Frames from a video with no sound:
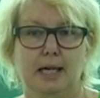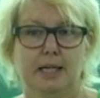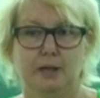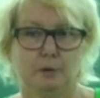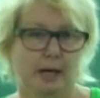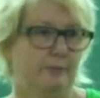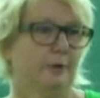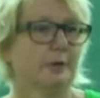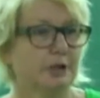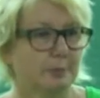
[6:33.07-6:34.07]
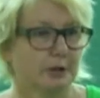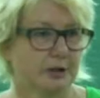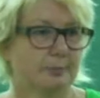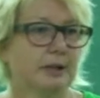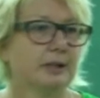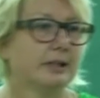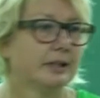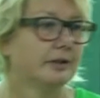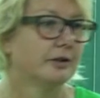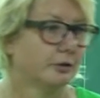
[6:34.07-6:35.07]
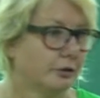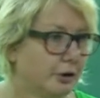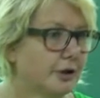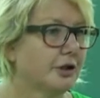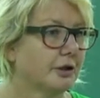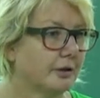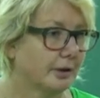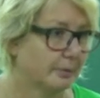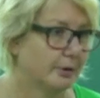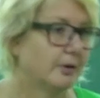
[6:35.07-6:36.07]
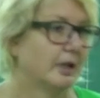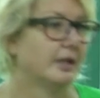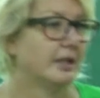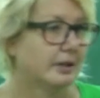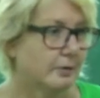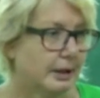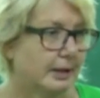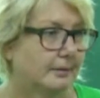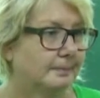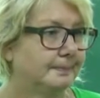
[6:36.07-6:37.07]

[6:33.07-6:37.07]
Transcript: And you have a responsibility to nurture the community as well.